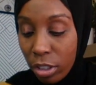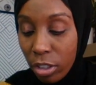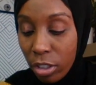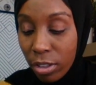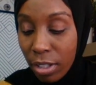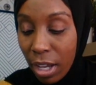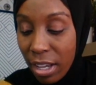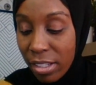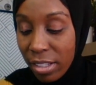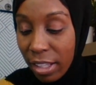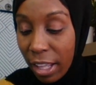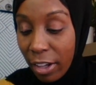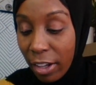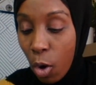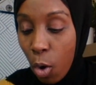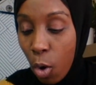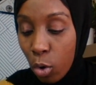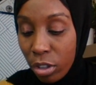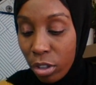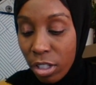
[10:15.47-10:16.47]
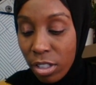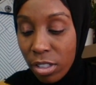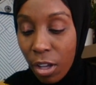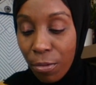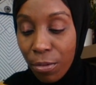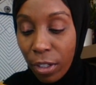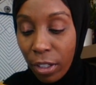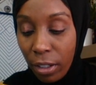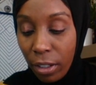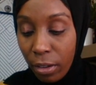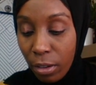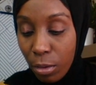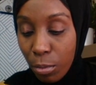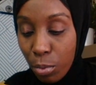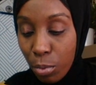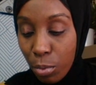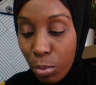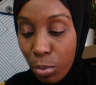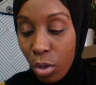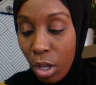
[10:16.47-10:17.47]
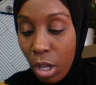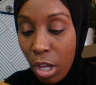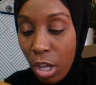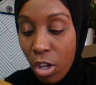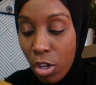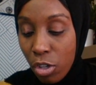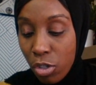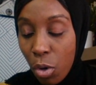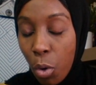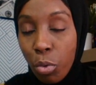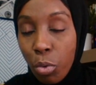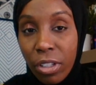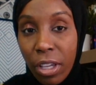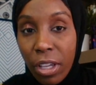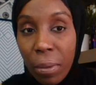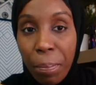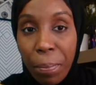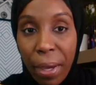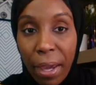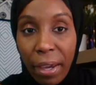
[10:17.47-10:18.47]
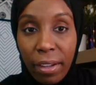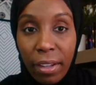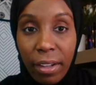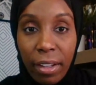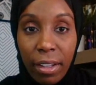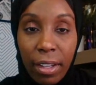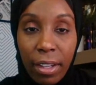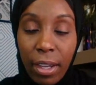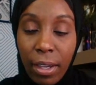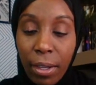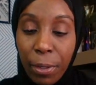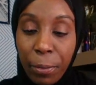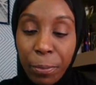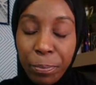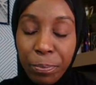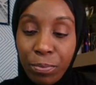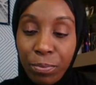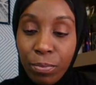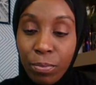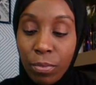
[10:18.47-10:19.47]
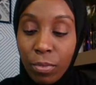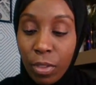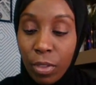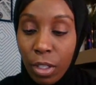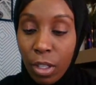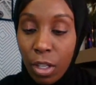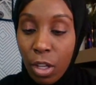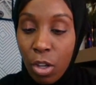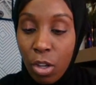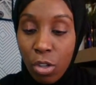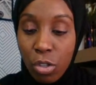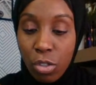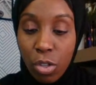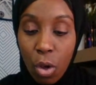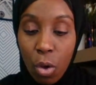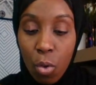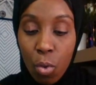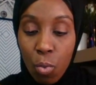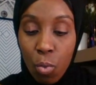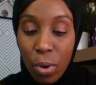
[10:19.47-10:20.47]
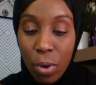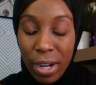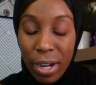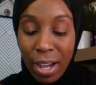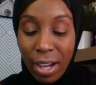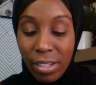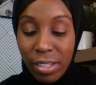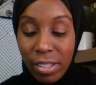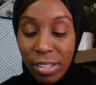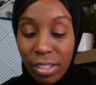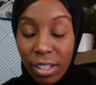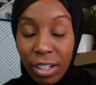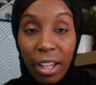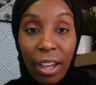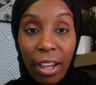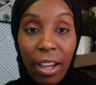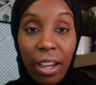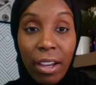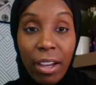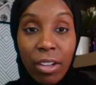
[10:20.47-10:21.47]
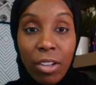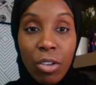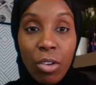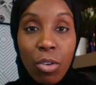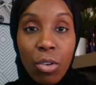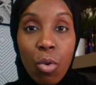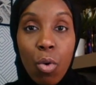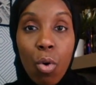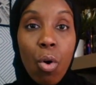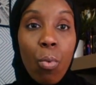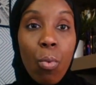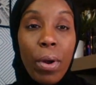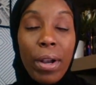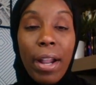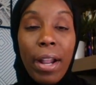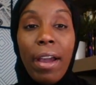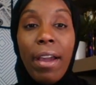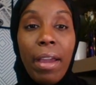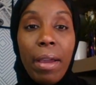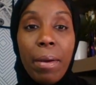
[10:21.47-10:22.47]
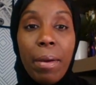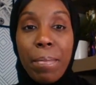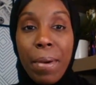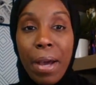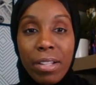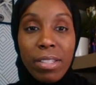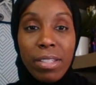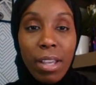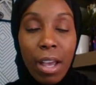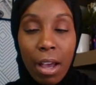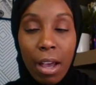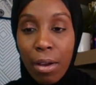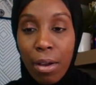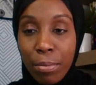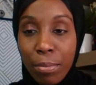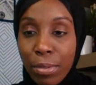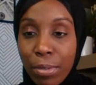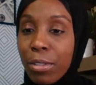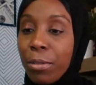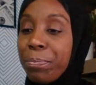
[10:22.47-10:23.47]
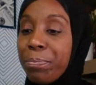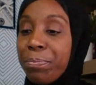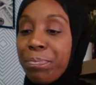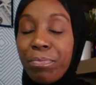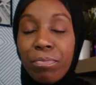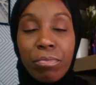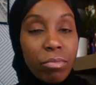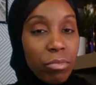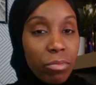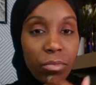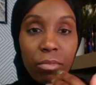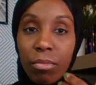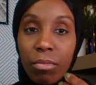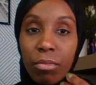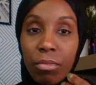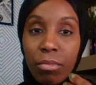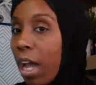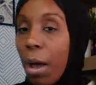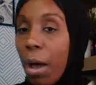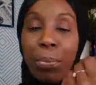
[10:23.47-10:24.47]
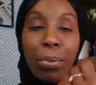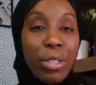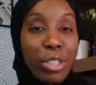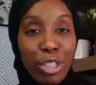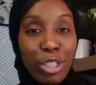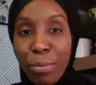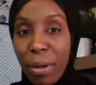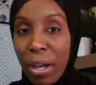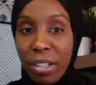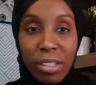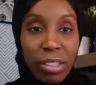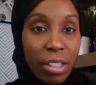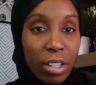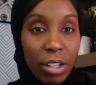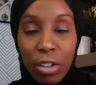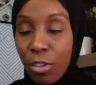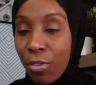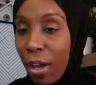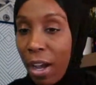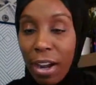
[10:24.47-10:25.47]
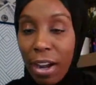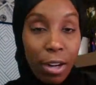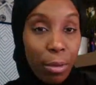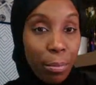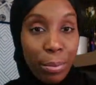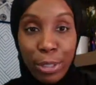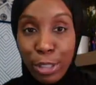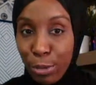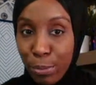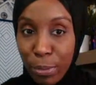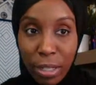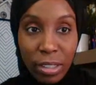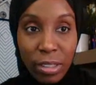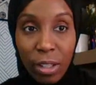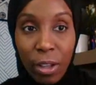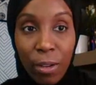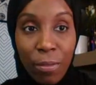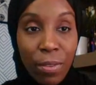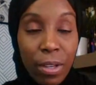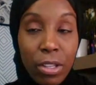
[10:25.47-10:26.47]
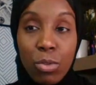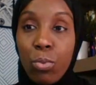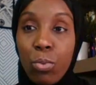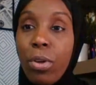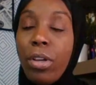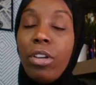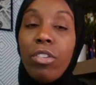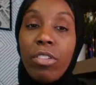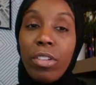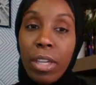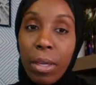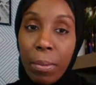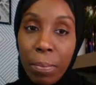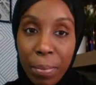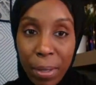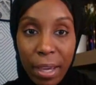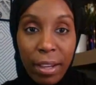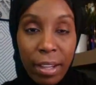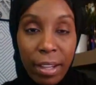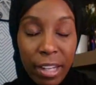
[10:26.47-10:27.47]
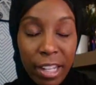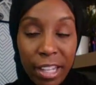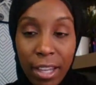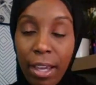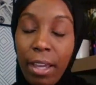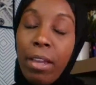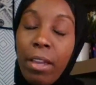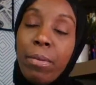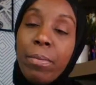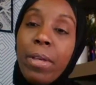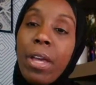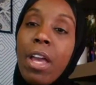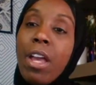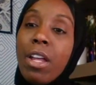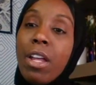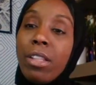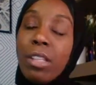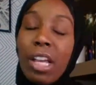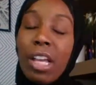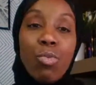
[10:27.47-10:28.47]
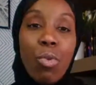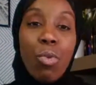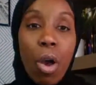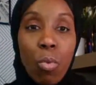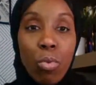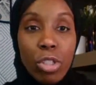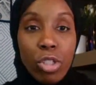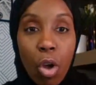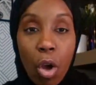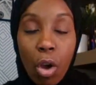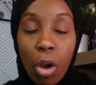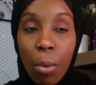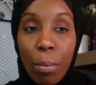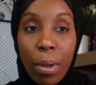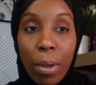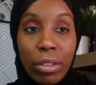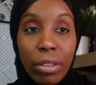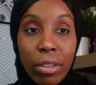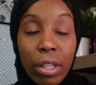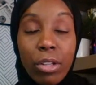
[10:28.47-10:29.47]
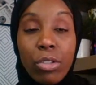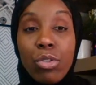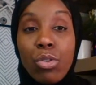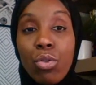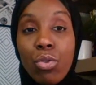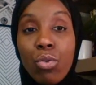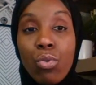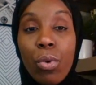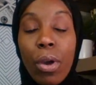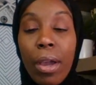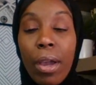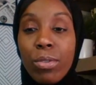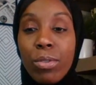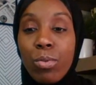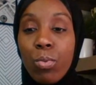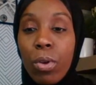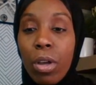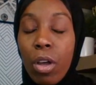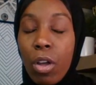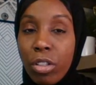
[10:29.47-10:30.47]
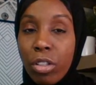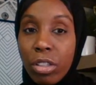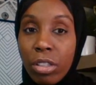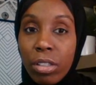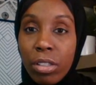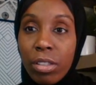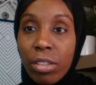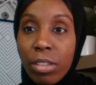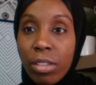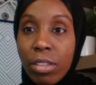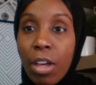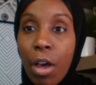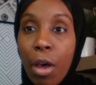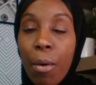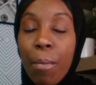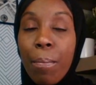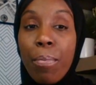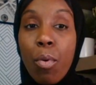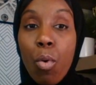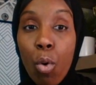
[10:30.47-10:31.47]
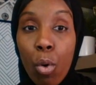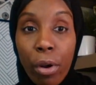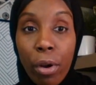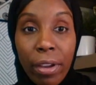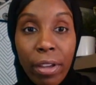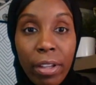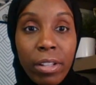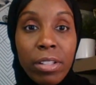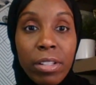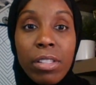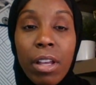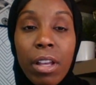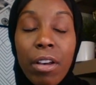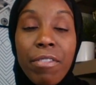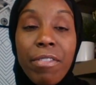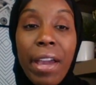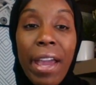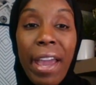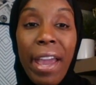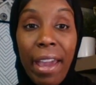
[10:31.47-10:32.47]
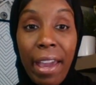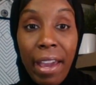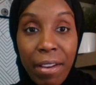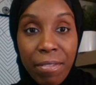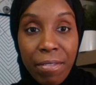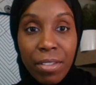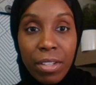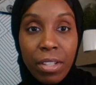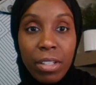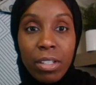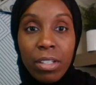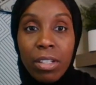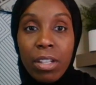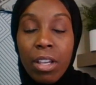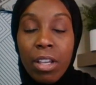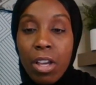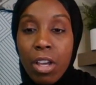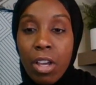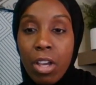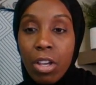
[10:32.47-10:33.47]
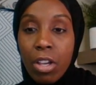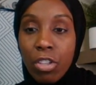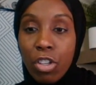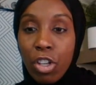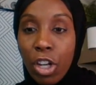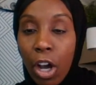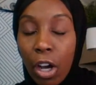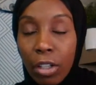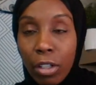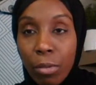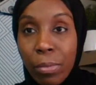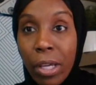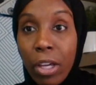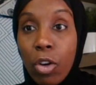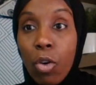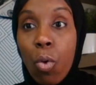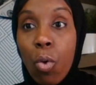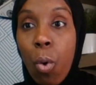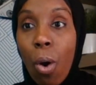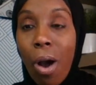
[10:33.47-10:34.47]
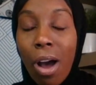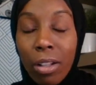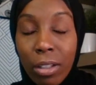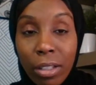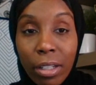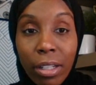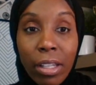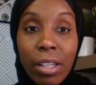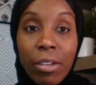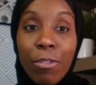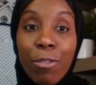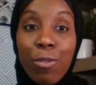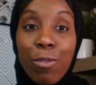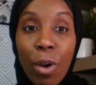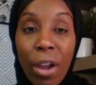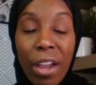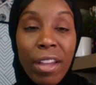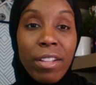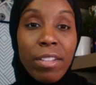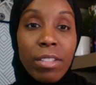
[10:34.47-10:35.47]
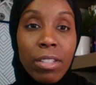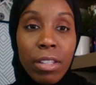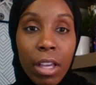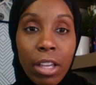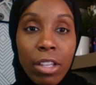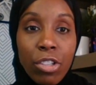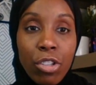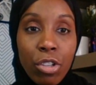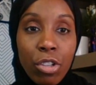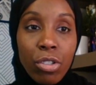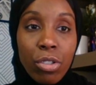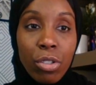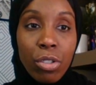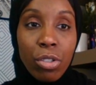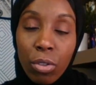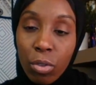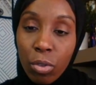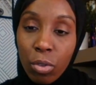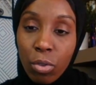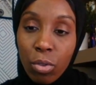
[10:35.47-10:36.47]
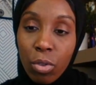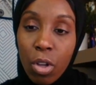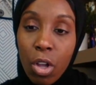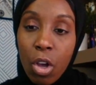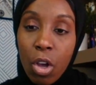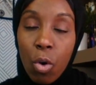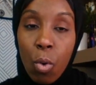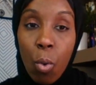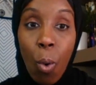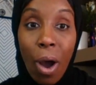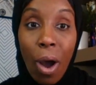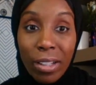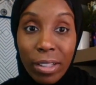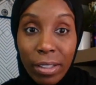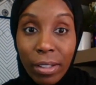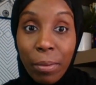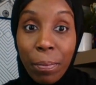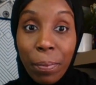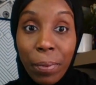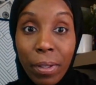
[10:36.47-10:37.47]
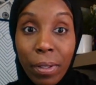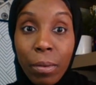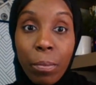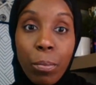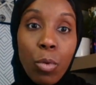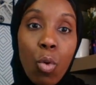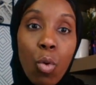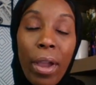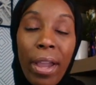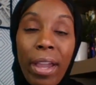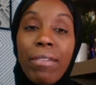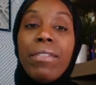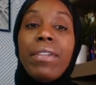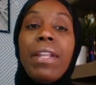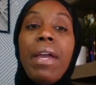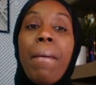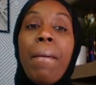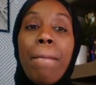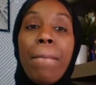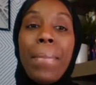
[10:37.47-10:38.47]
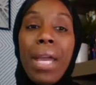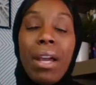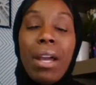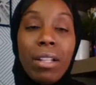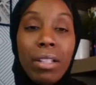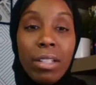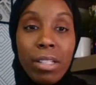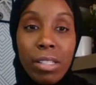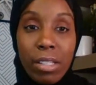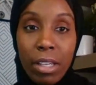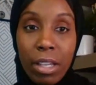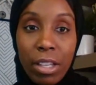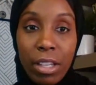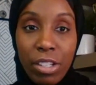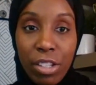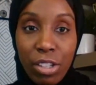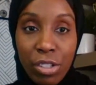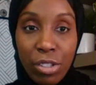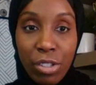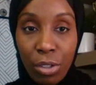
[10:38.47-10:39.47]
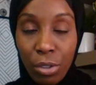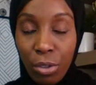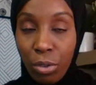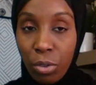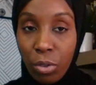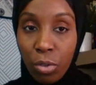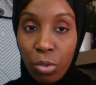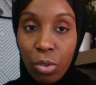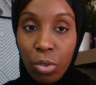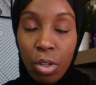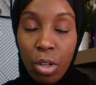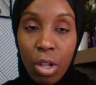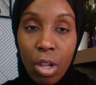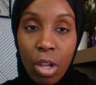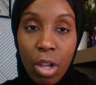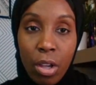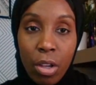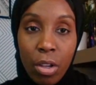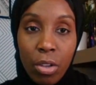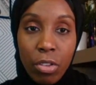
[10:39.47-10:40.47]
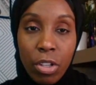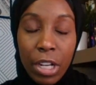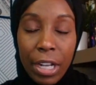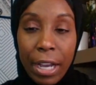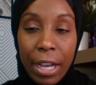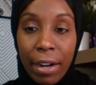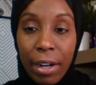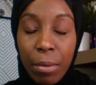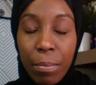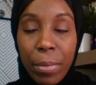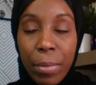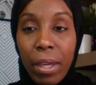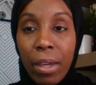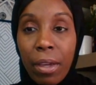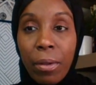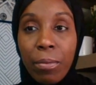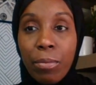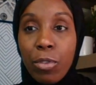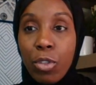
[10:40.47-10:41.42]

That's like holding yourself accountable. So get back in the game. So when I slack or when I have my times, I push myself. I got to push myself as well. Get back in the game. That's why we talk about that too as well. The importance of having, you know what I mean, quality friends in your circle. Quality people, having that balance in your circle. You know what I mean?